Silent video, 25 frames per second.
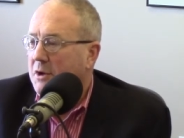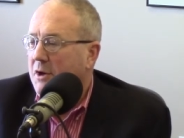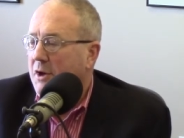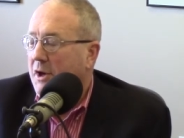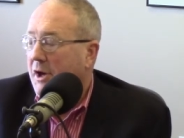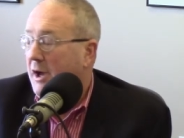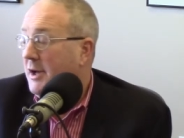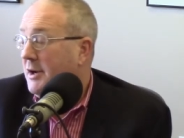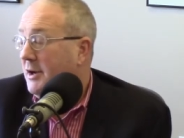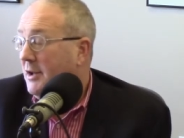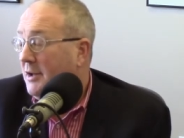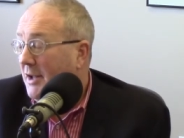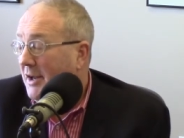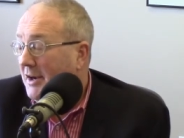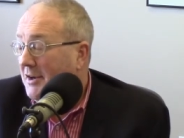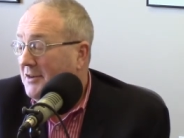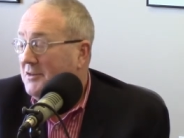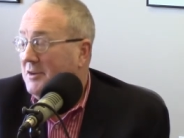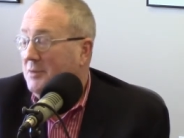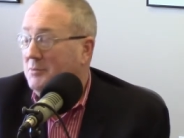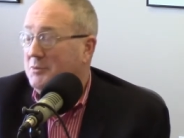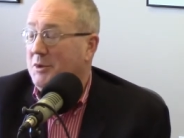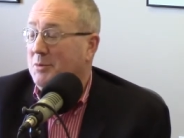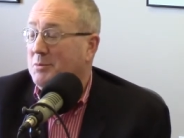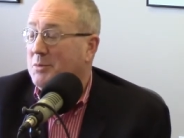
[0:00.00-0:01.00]
And a lot of
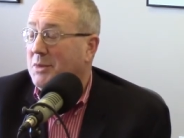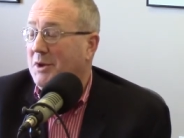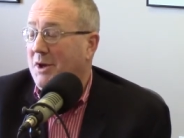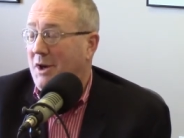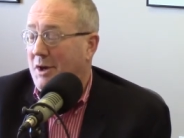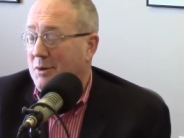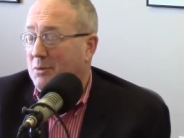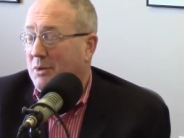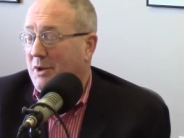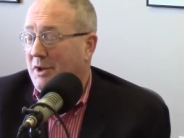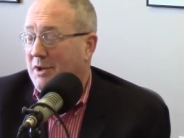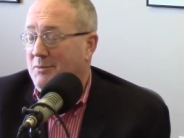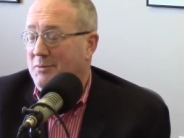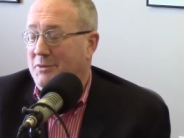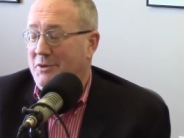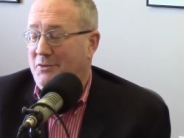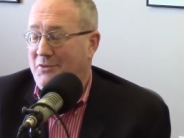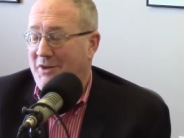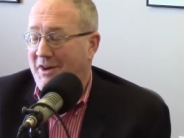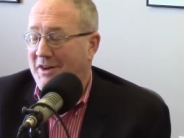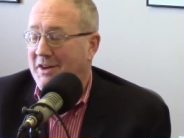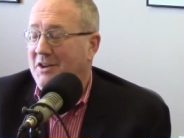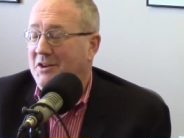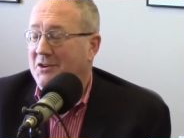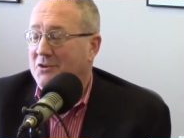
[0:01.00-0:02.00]
times I, bl I blame the
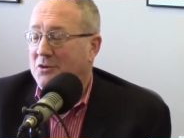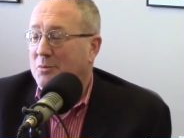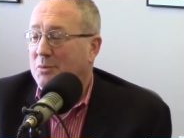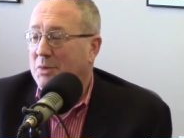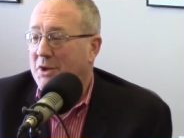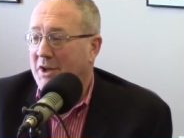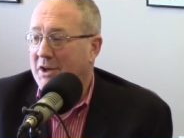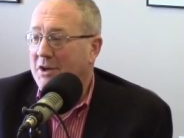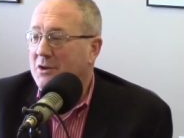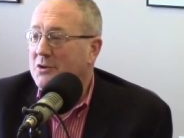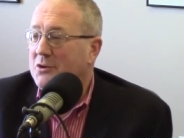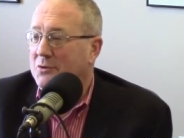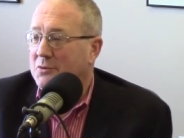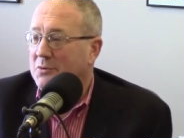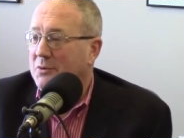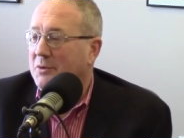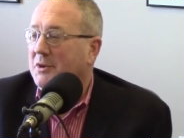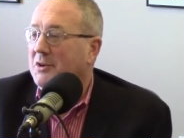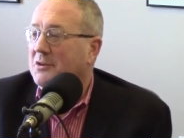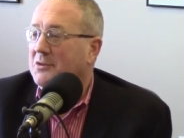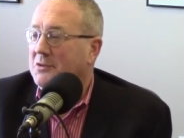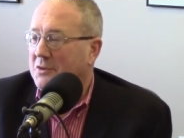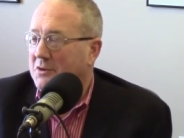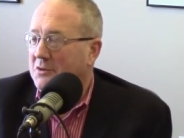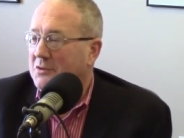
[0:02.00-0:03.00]
financial planners for
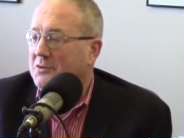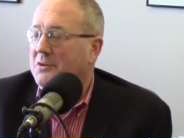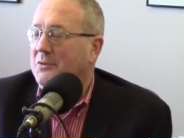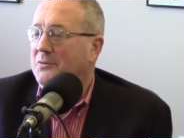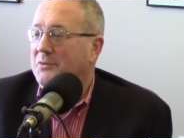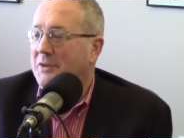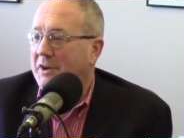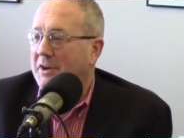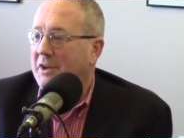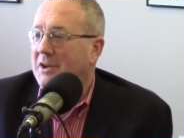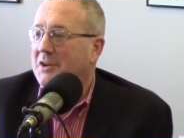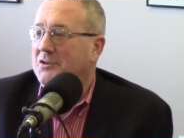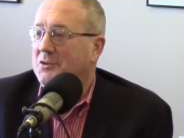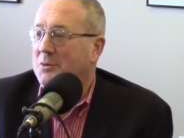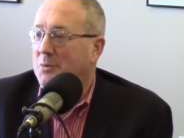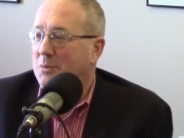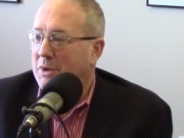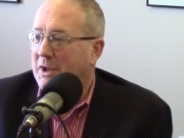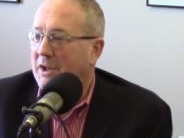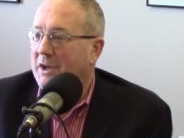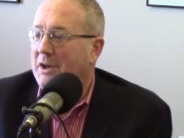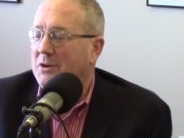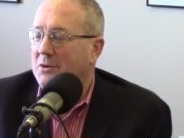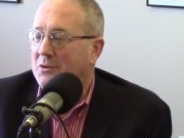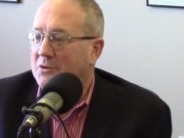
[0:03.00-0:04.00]
this because the financial
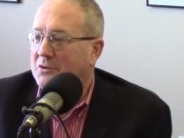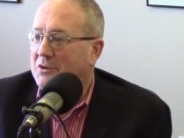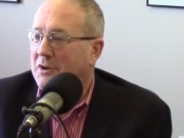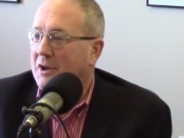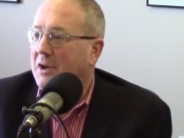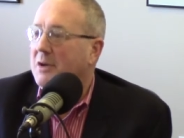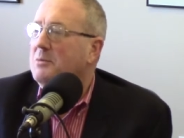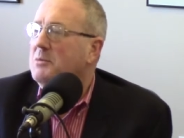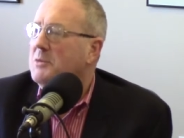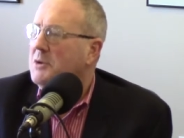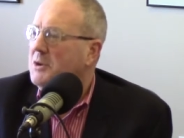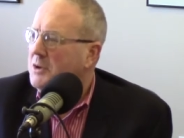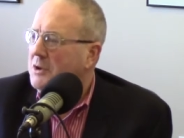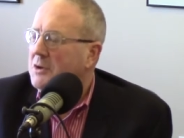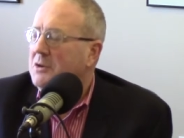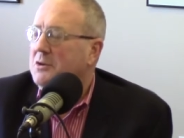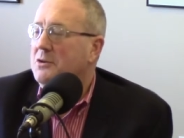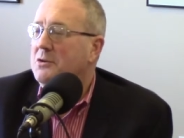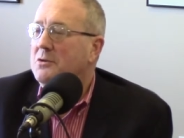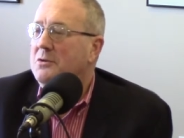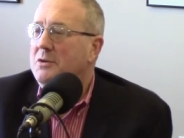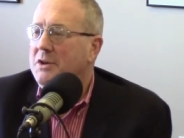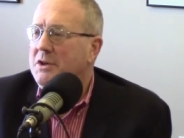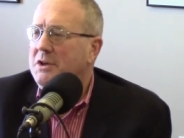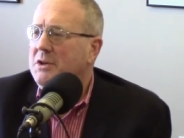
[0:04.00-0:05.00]
planners say,
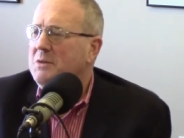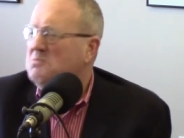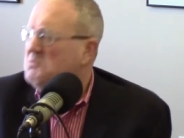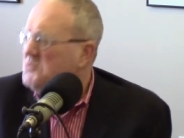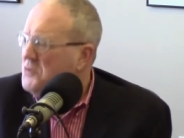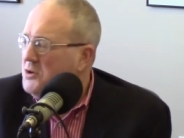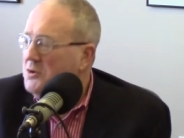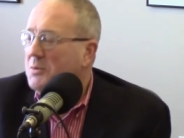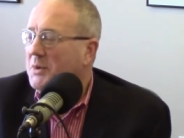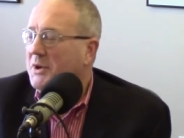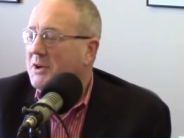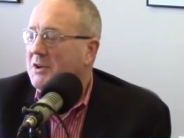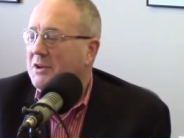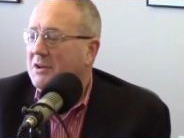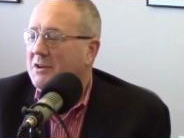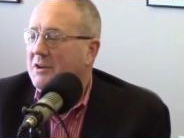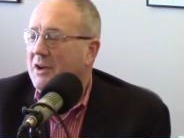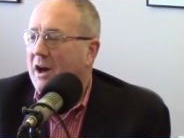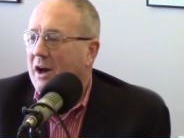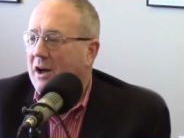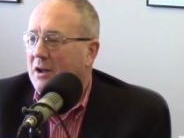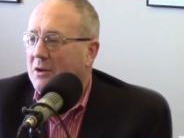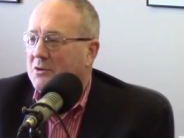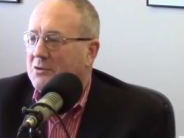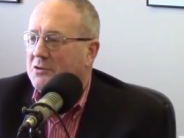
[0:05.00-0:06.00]
you need $2 million
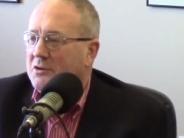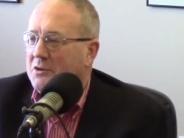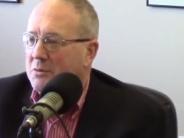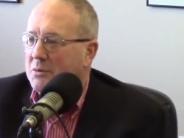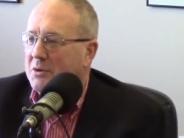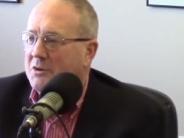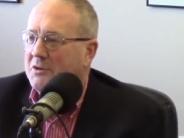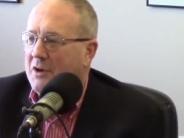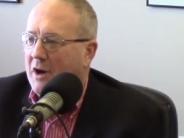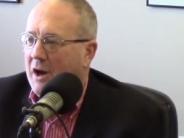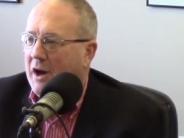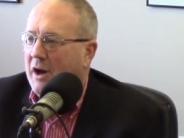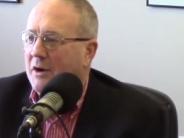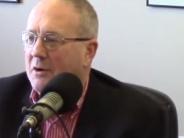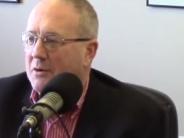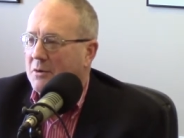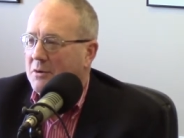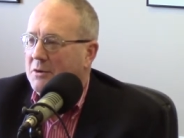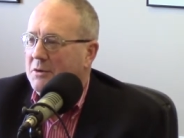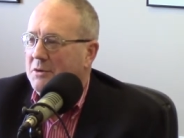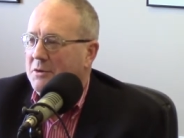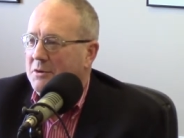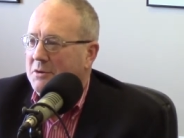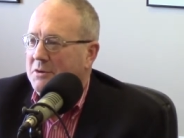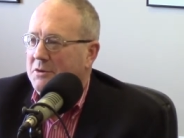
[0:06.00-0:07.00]
to retire.
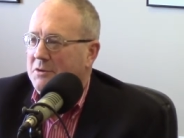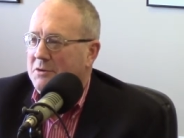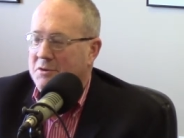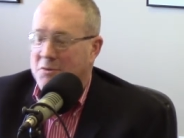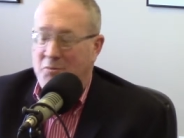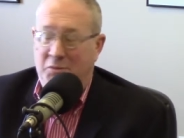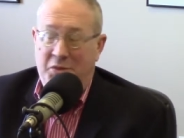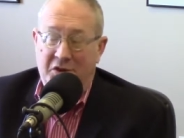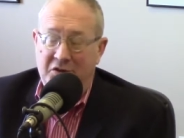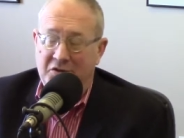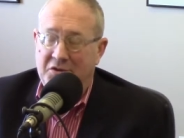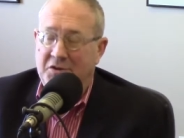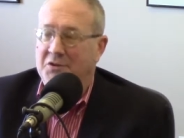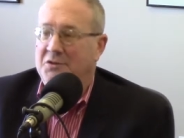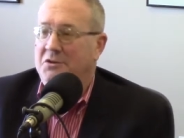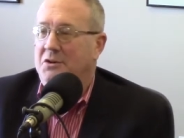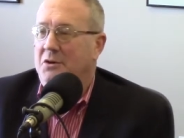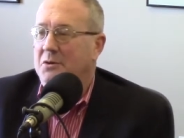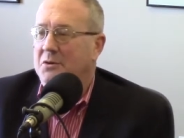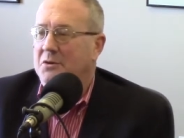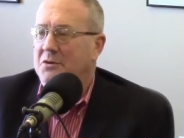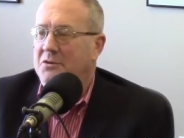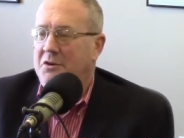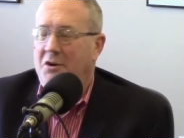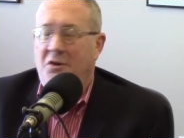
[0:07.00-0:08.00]
The business
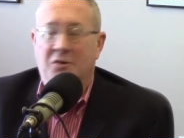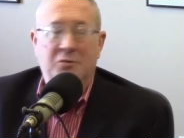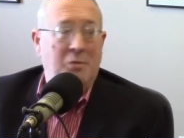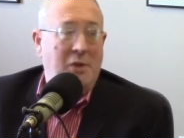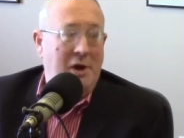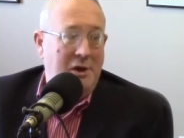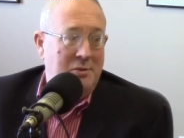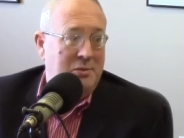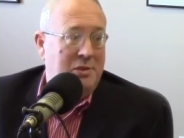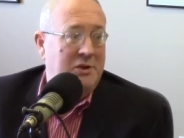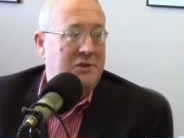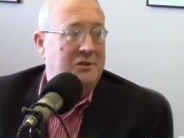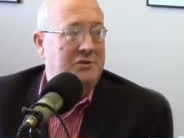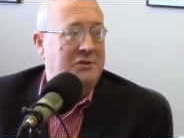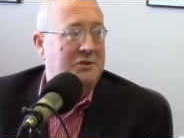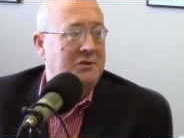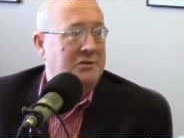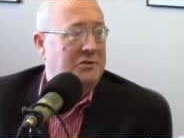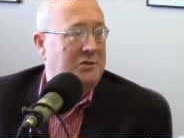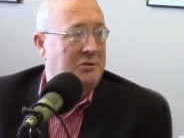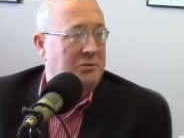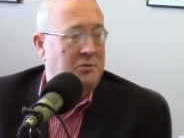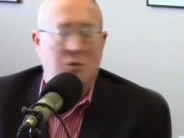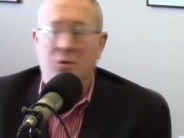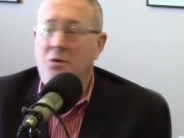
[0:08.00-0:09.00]
owner says, my
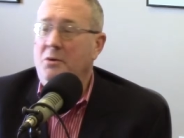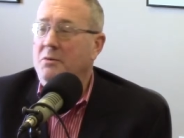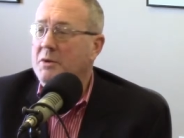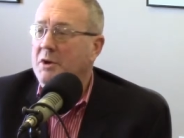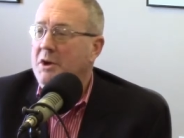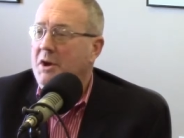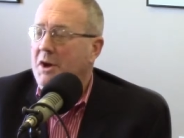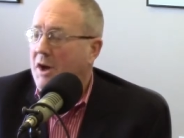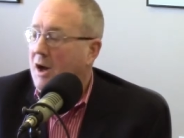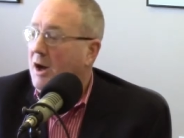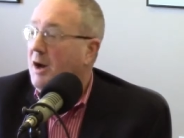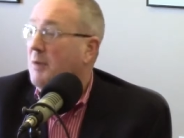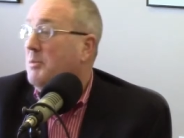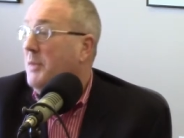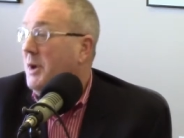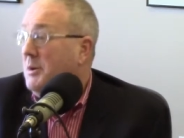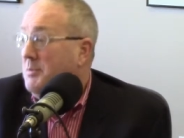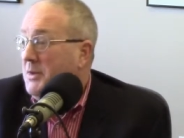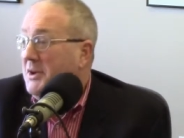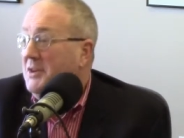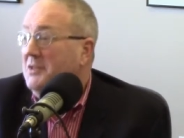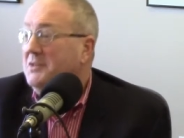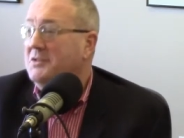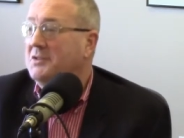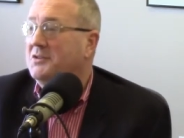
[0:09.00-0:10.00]
business is worth, uh, my
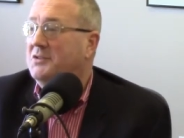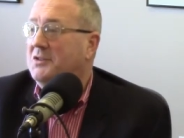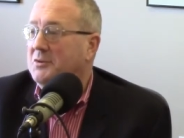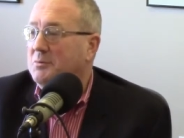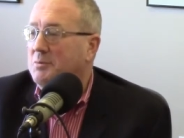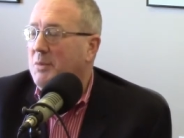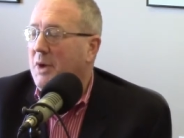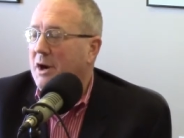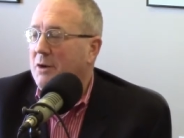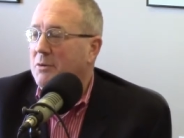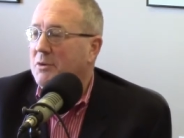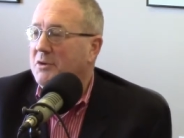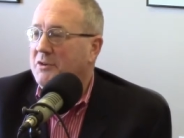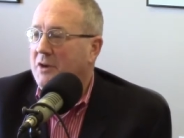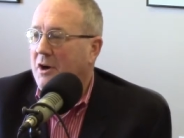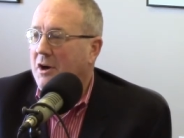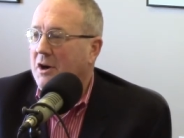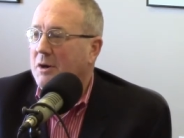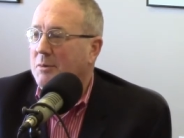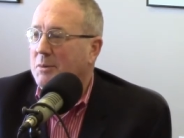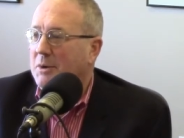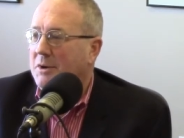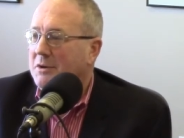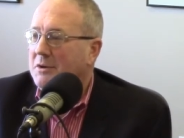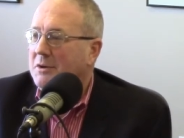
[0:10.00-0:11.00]
business is my
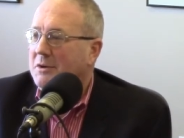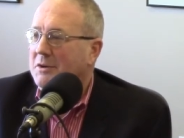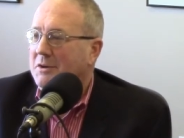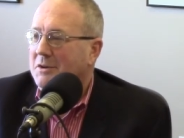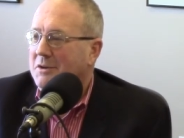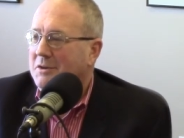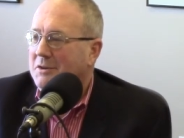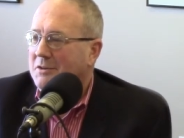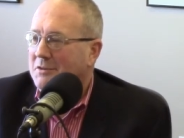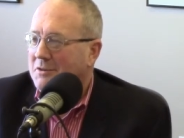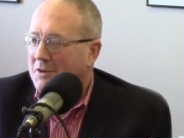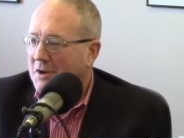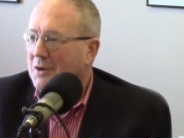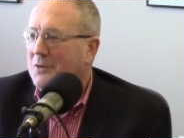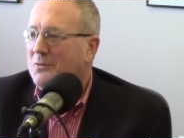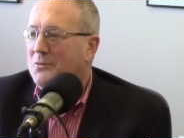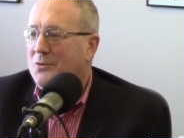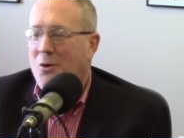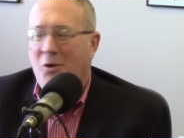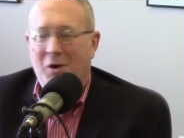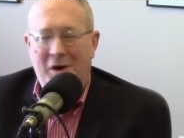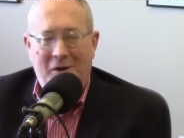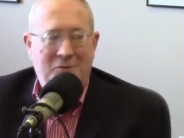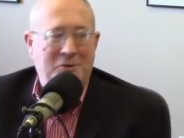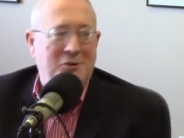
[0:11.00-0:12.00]
retirement.
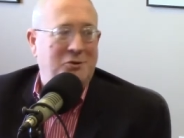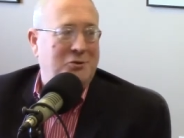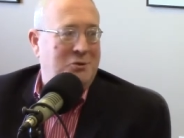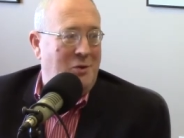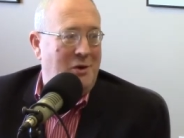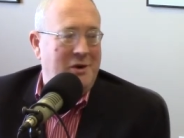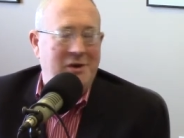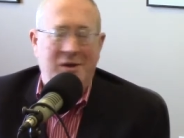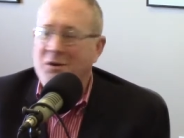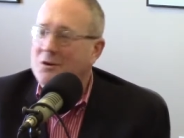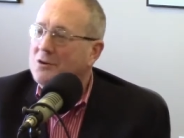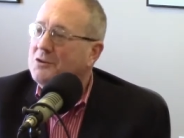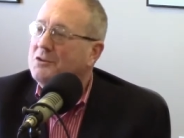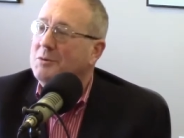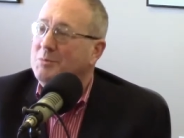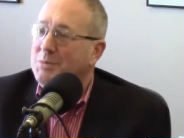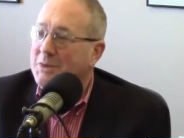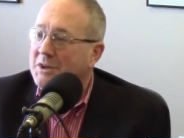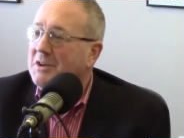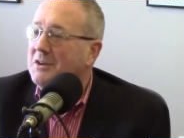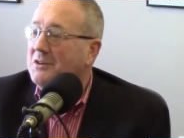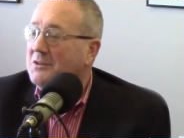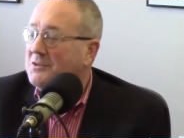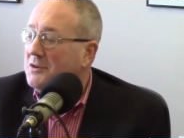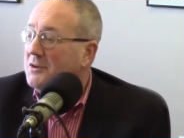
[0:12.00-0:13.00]
Therefore, after 20 years, he
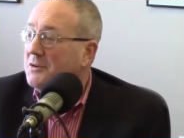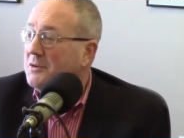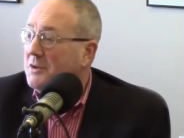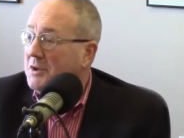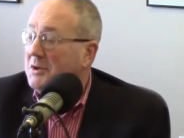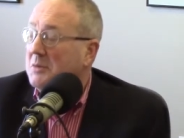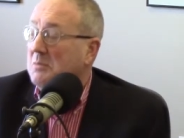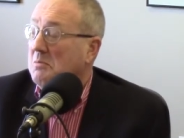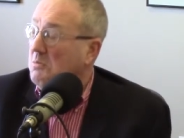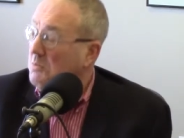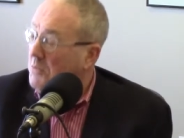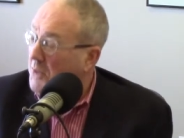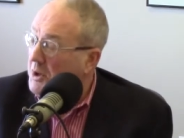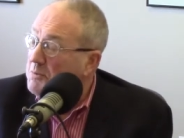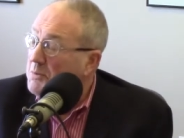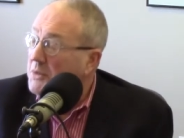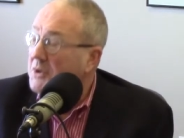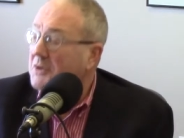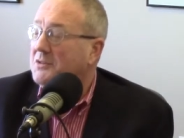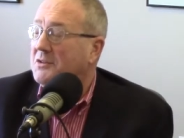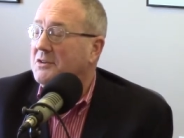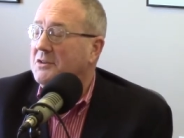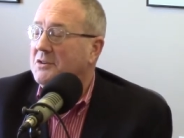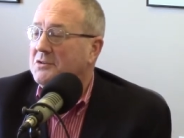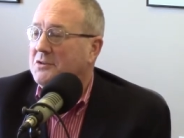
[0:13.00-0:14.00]
begins to think, my
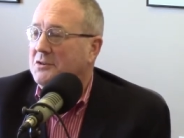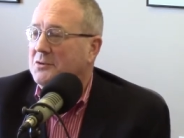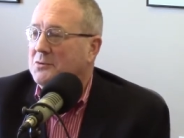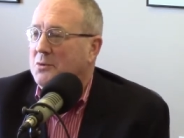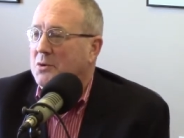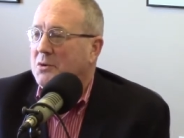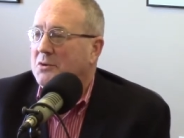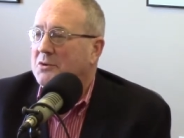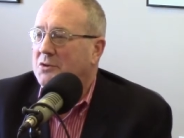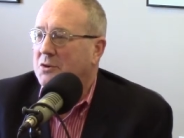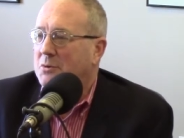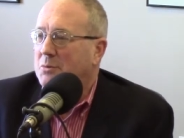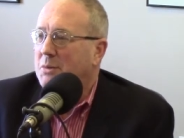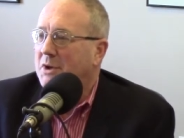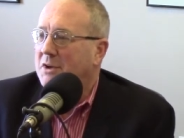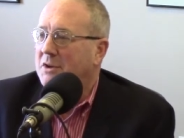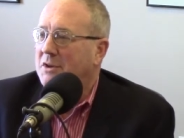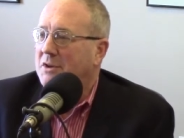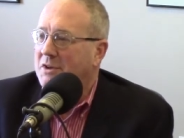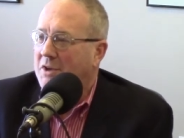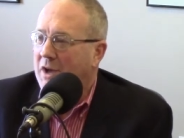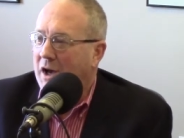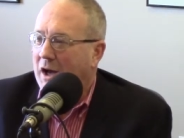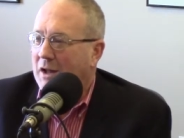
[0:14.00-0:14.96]
business is worth $2 million.